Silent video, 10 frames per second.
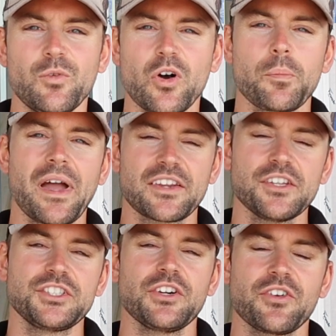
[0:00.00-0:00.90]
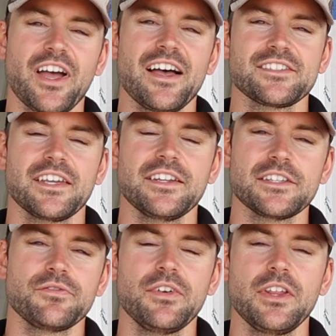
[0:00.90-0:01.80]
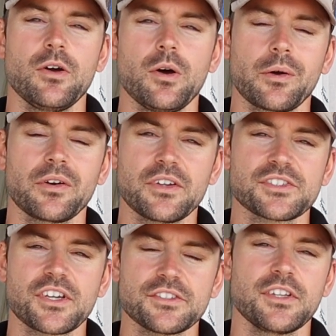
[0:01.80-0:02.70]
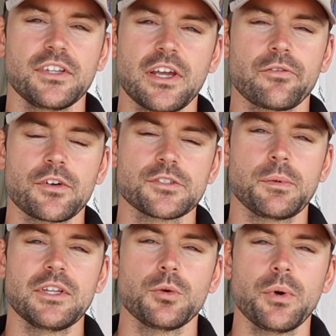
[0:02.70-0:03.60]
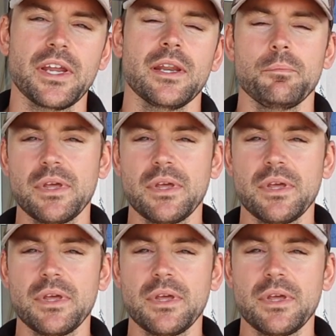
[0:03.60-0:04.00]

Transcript: Welcome back to the channel, guys. In this video, I'm going to discuss the difference between